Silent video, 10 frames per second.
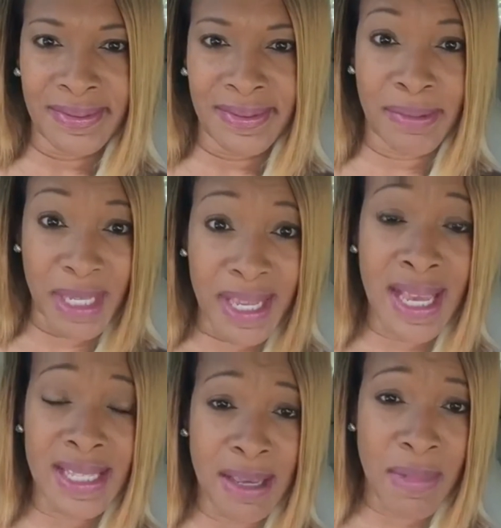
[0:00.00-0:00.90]
Me
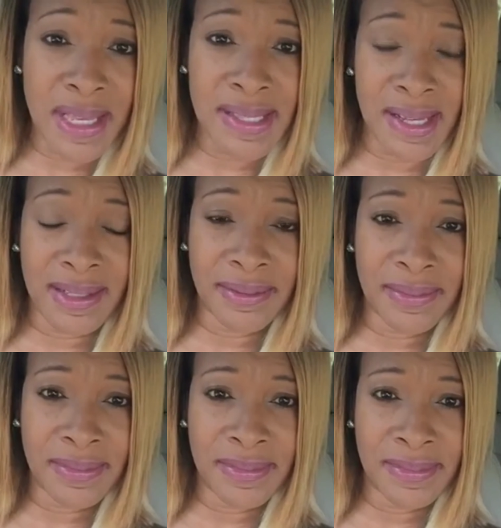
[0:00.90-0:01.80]
asking my son,
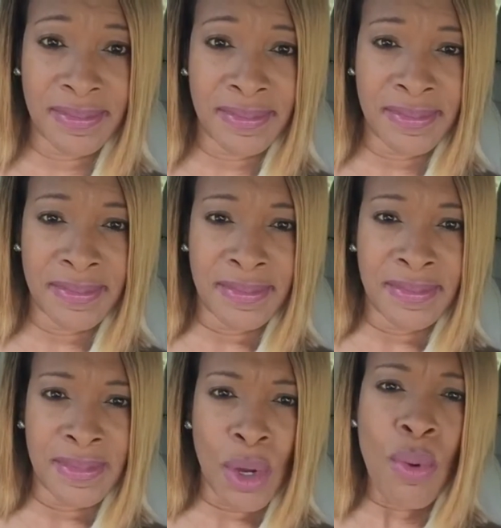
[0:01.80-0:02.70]

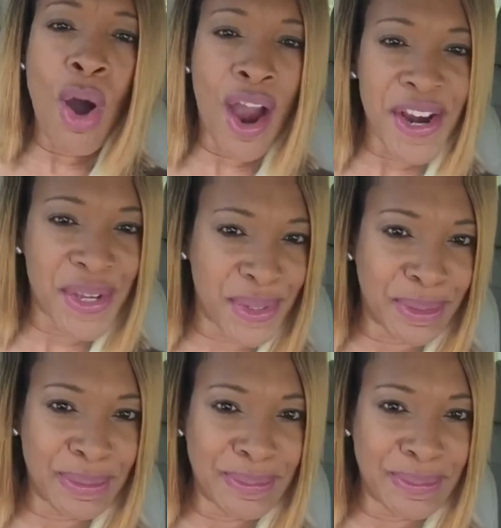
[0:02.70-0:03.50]
who are you?